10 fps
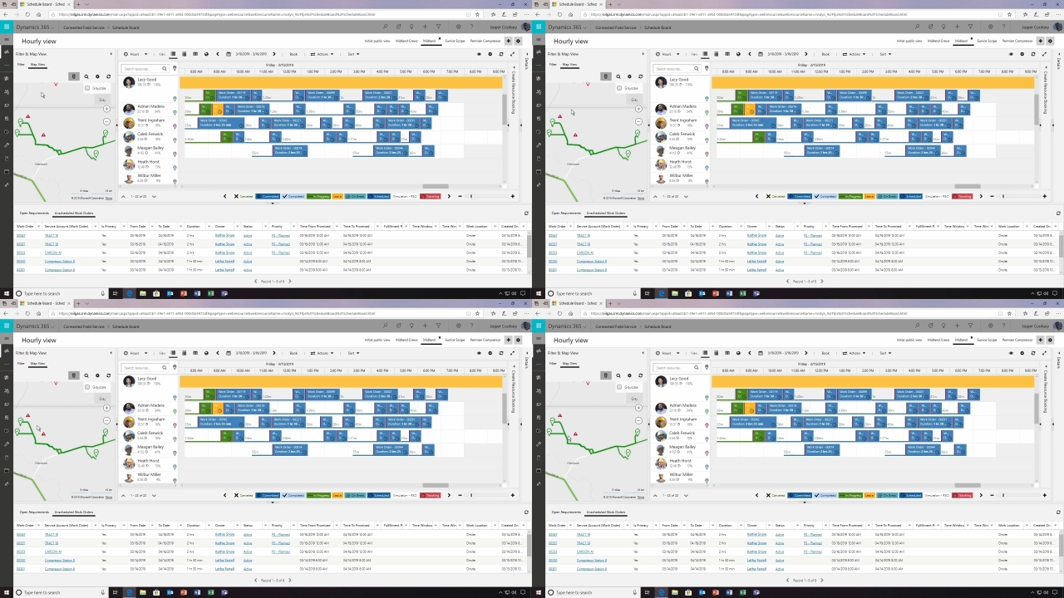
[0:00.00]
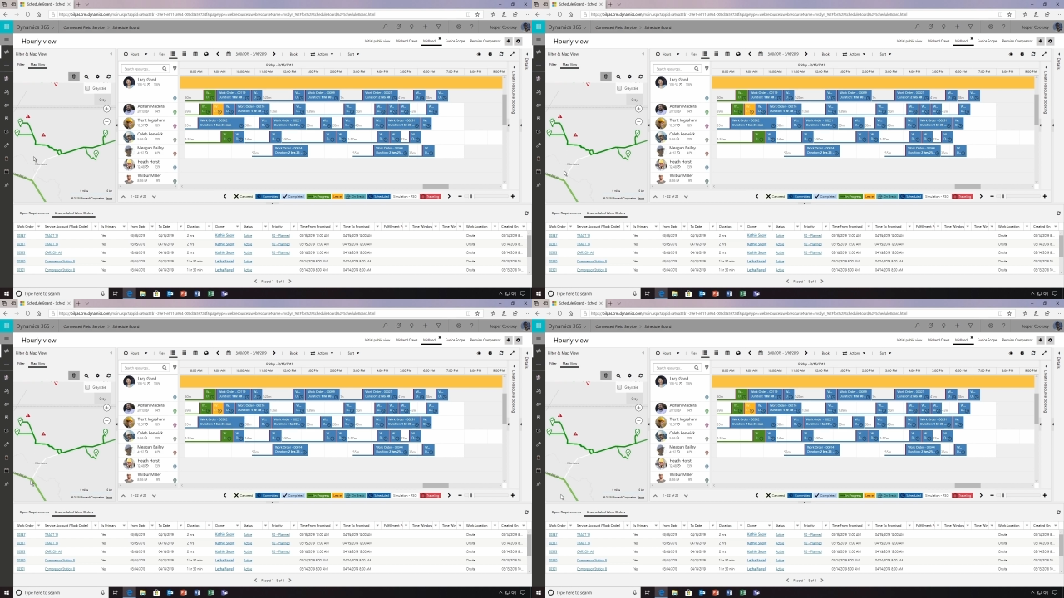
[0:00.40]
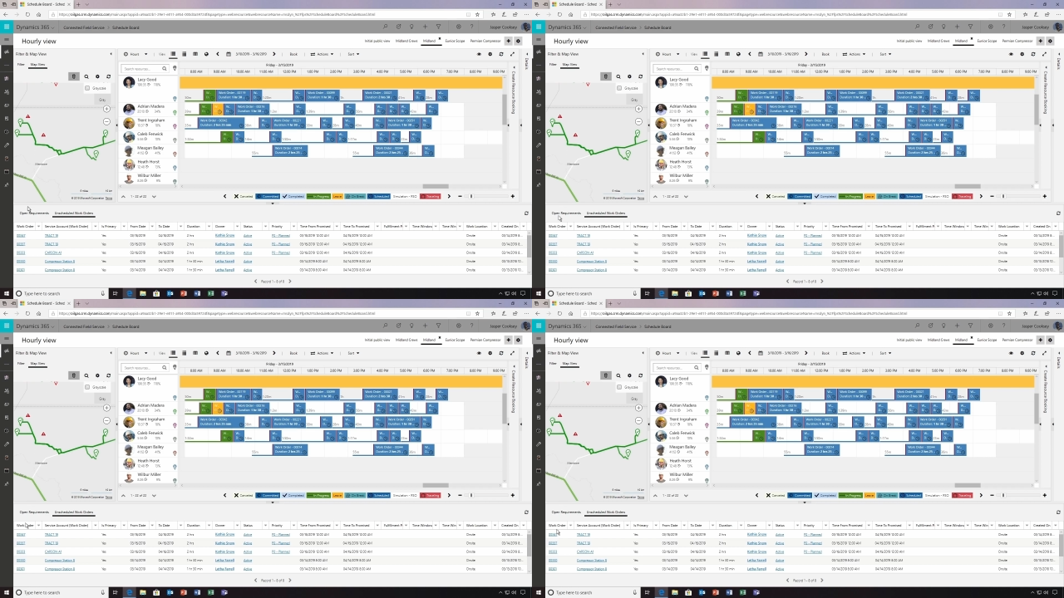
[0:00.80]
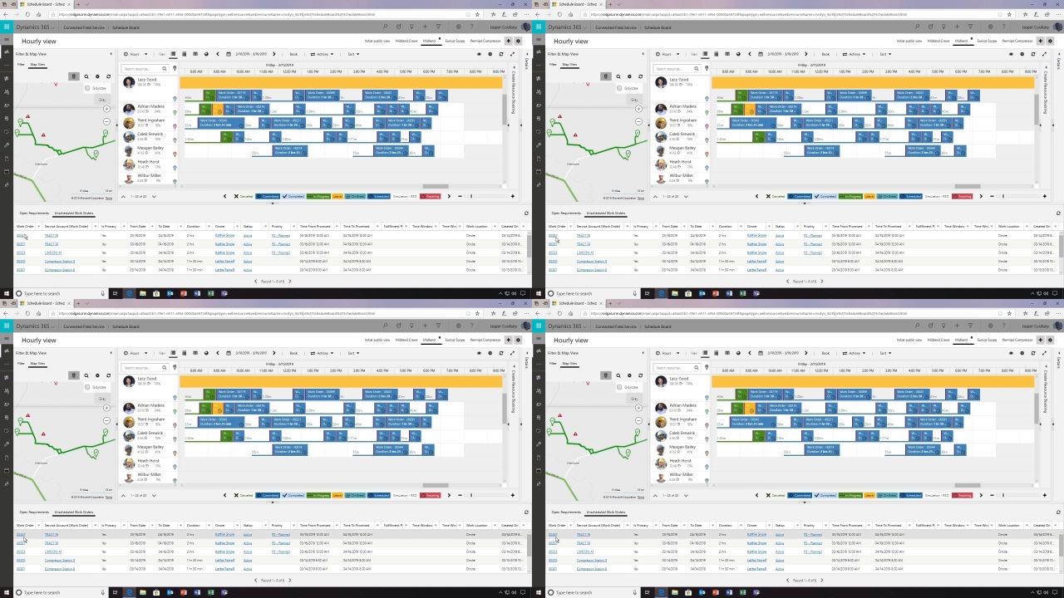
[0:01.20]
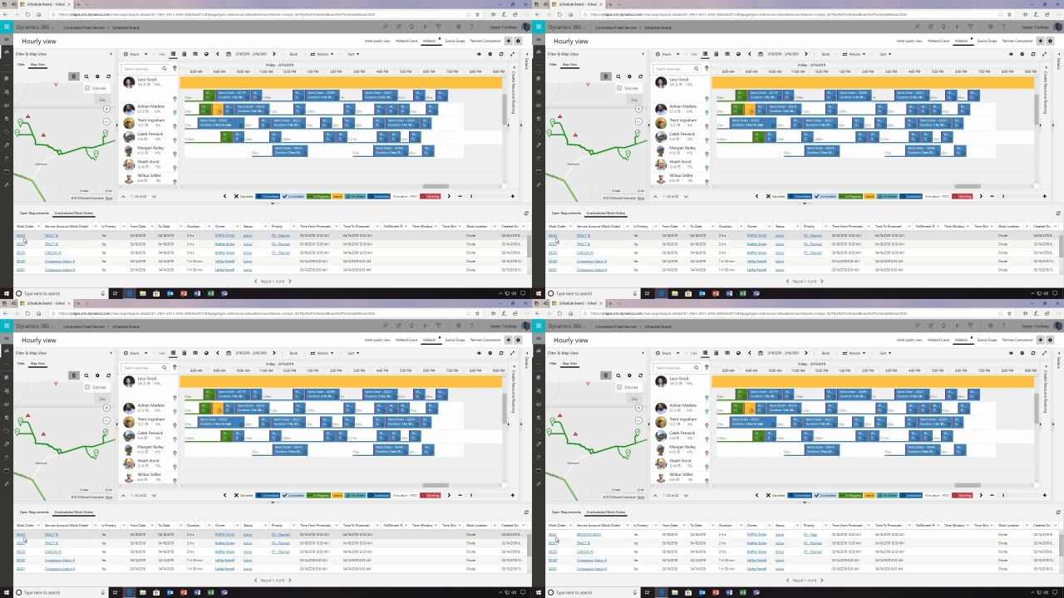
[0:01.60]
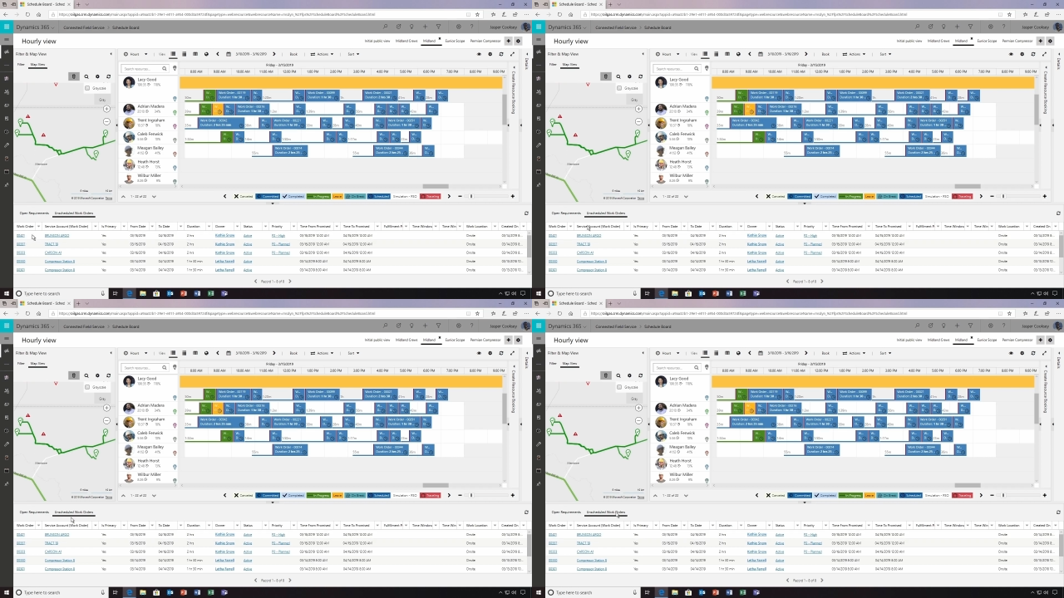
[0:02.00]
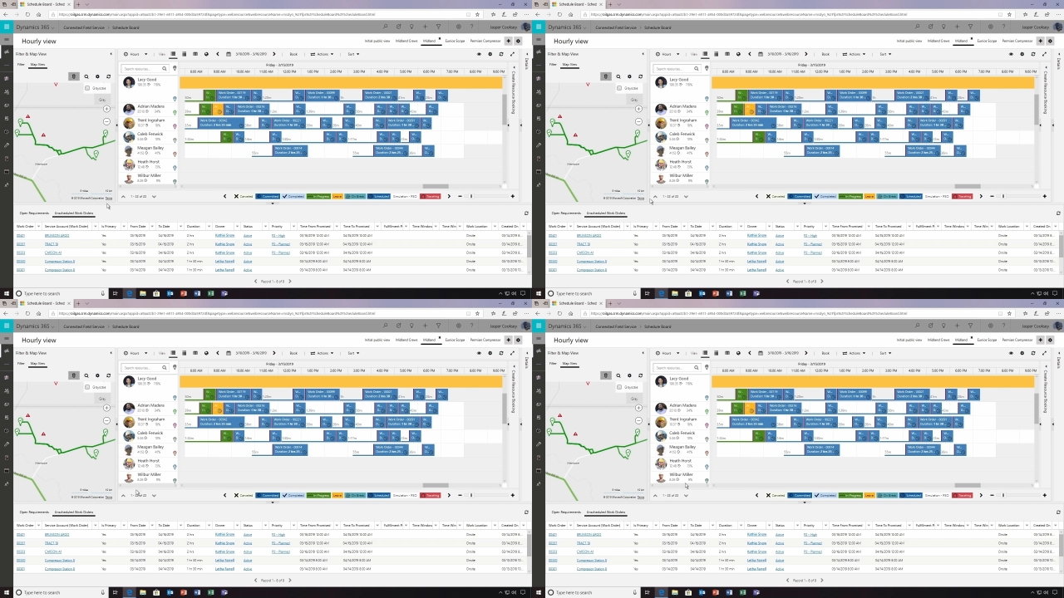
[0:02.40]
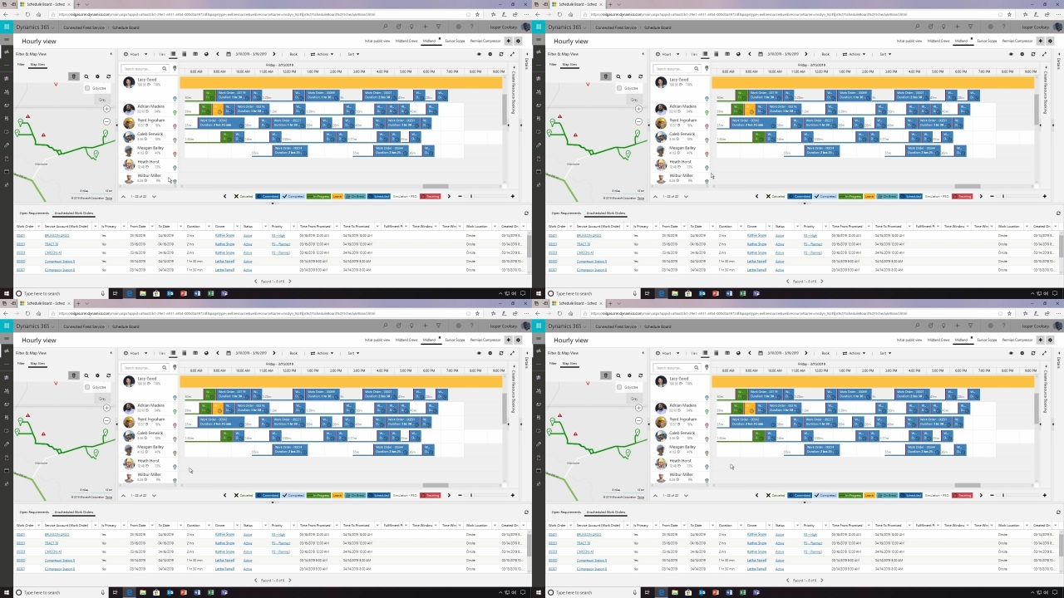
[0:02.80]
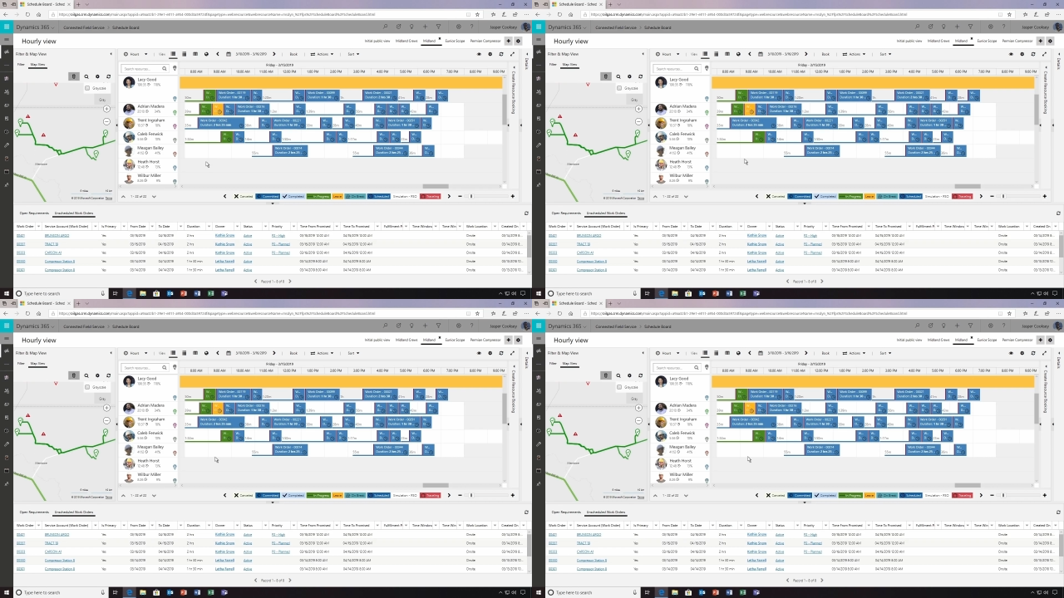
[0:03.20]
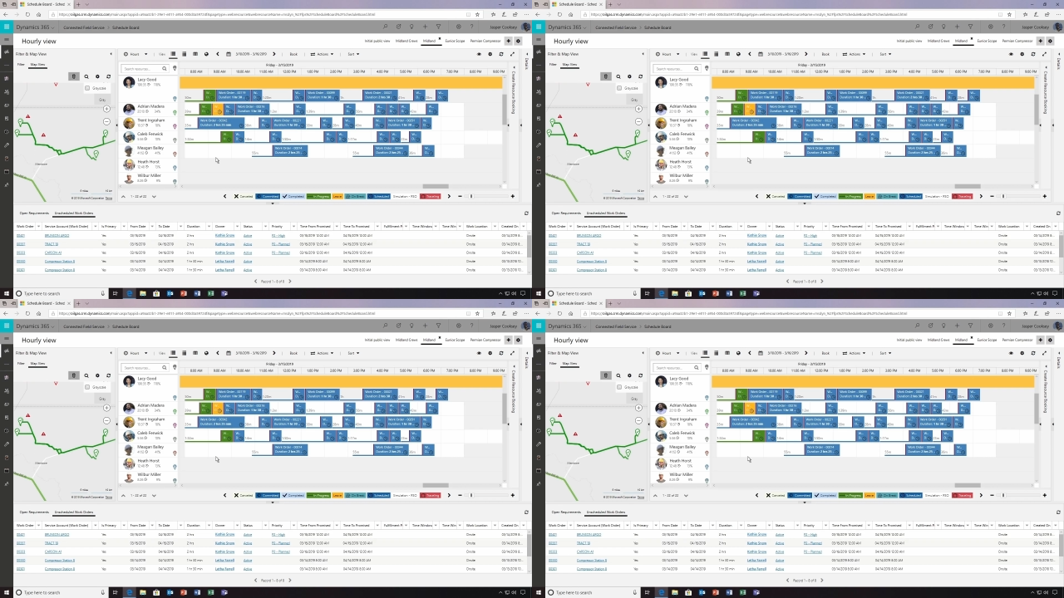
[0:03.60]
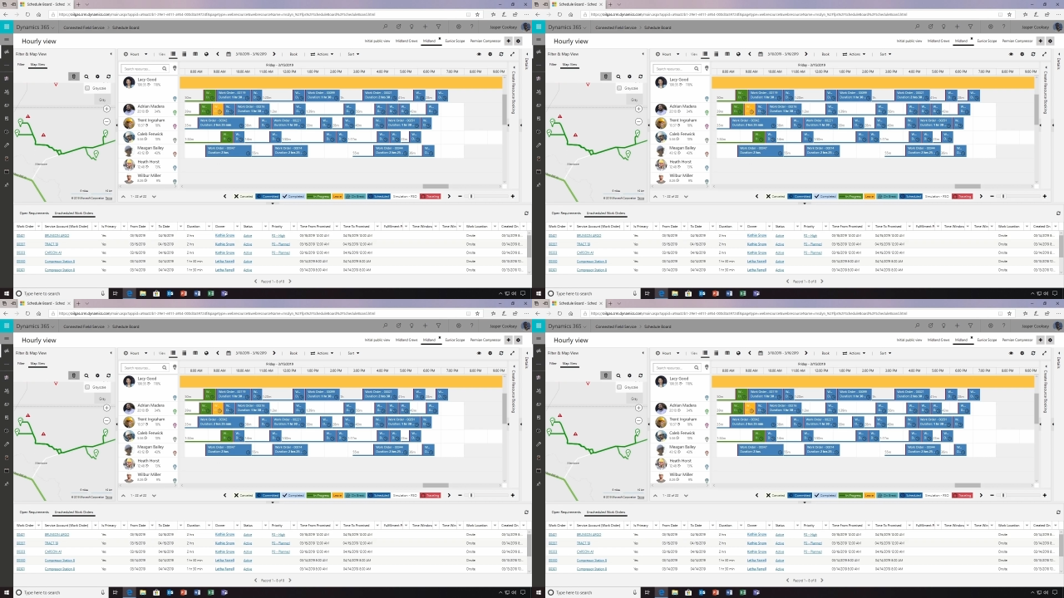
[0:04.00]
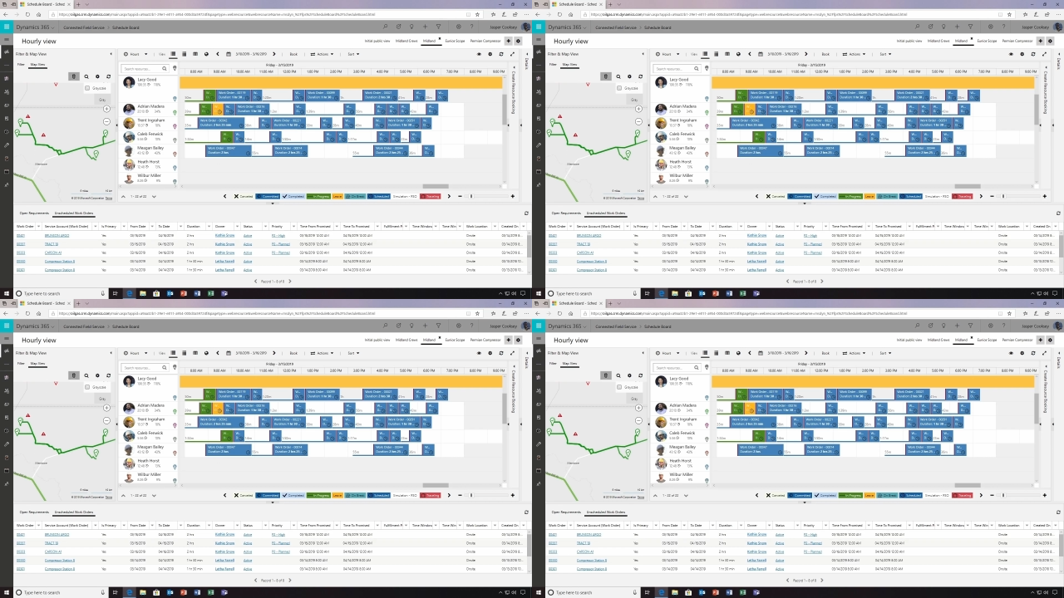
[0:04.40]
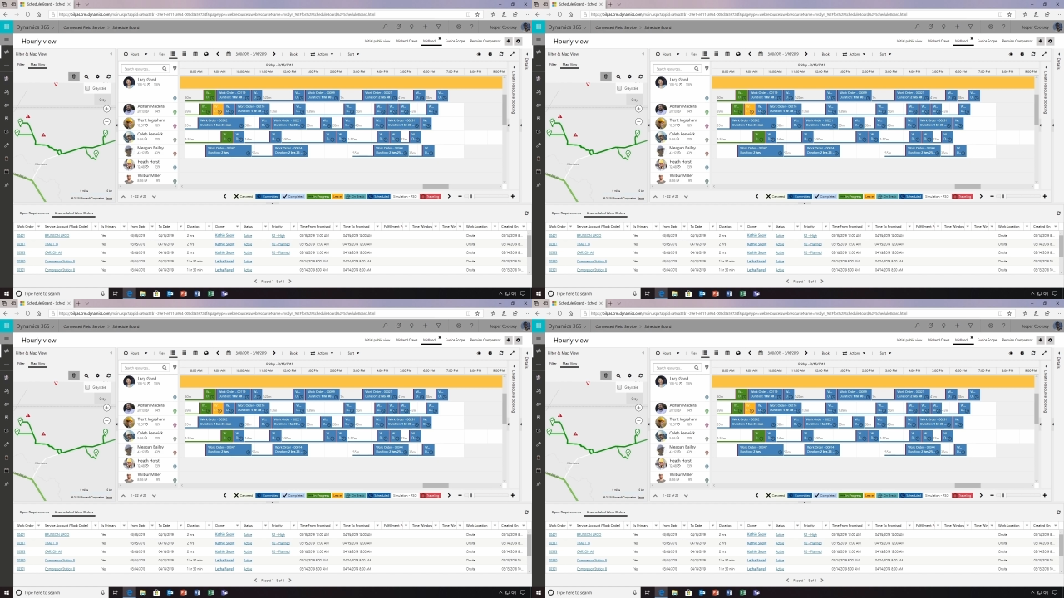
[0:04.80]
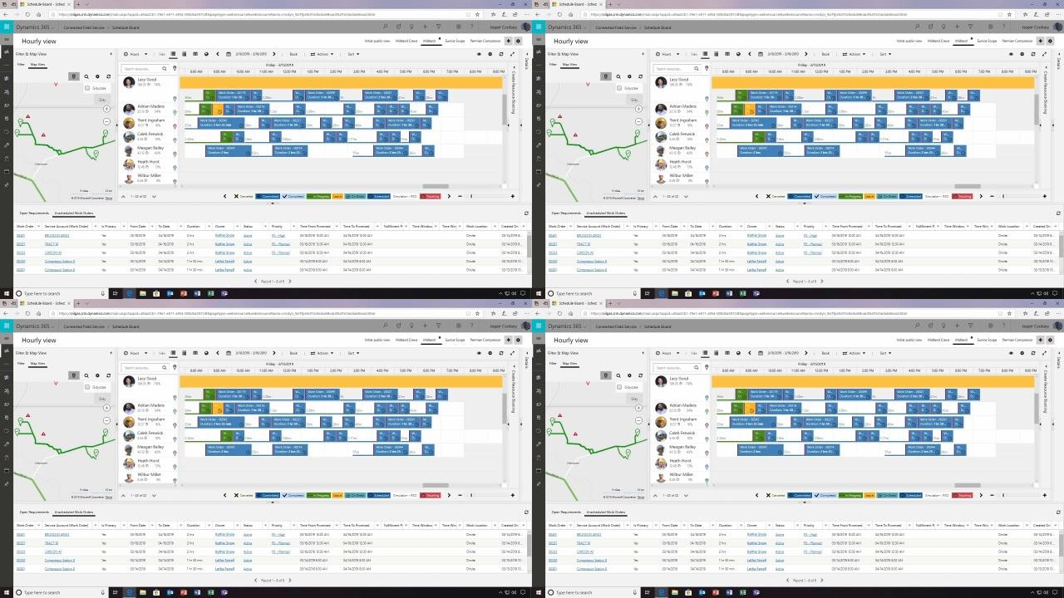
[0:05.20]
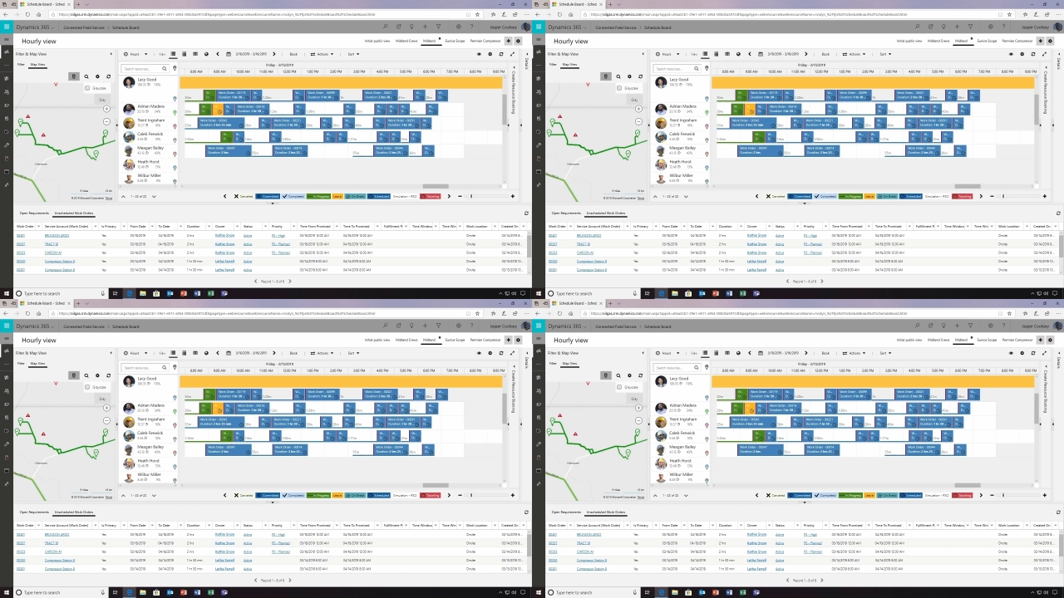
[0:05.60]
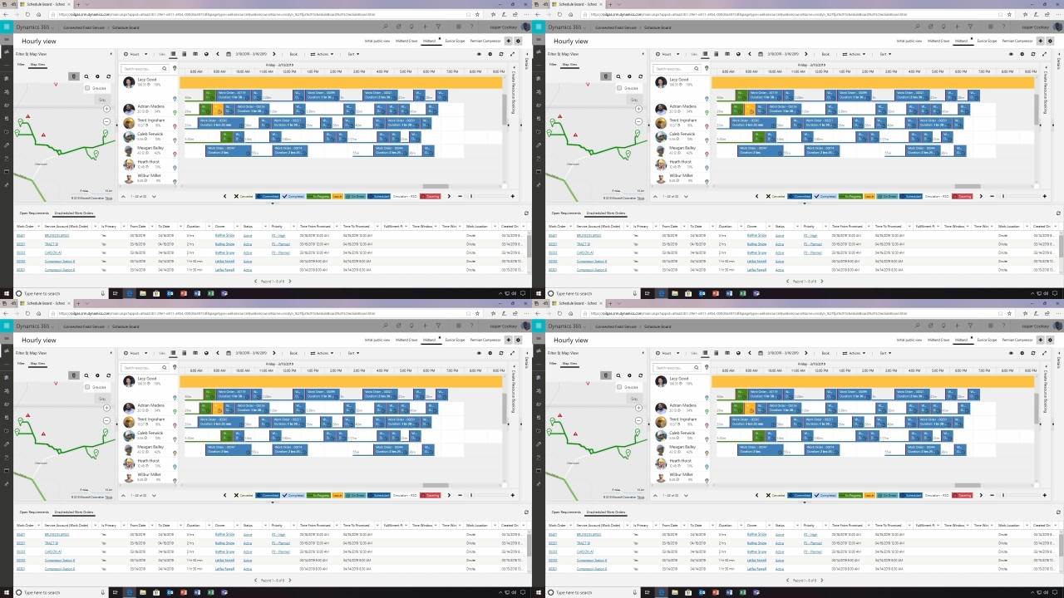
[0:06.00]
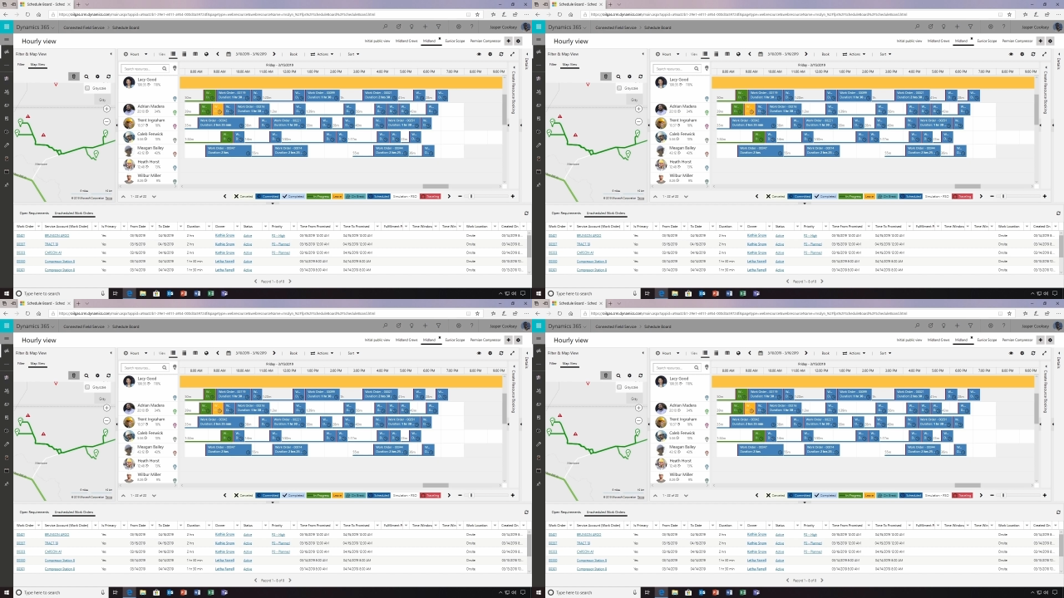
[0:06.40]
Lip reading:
(no speaker visible)